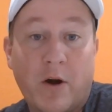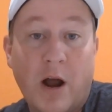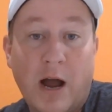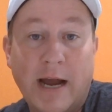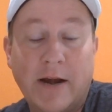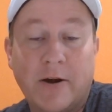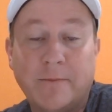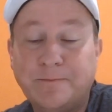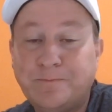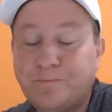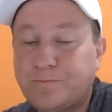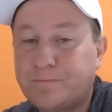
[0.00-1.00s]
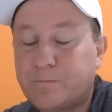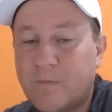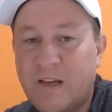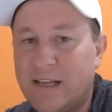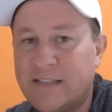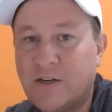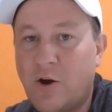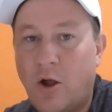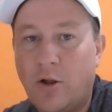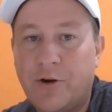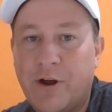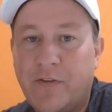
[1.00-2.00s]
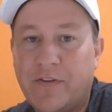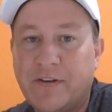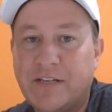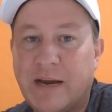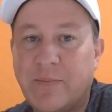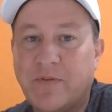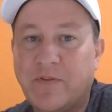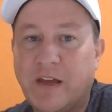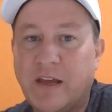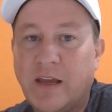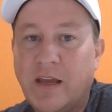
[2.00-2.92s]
higher. It's an all or nothing type of thing.